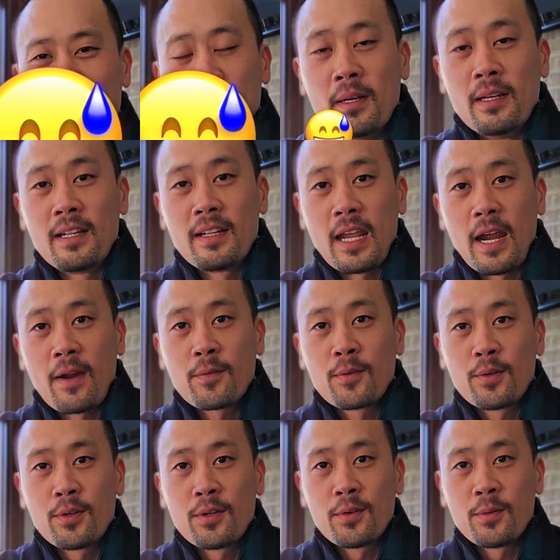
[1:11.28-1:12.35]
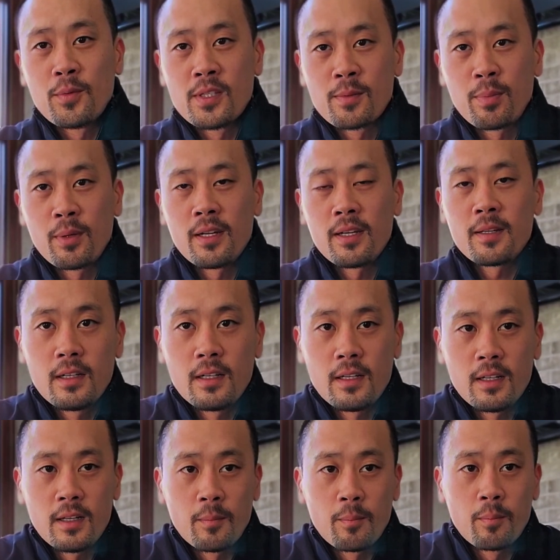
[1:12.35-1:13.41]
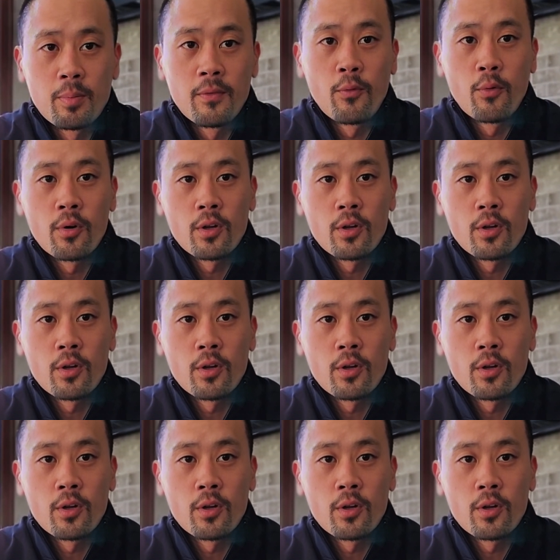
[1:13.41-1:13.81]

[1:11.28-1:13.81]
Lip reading: But after we split up before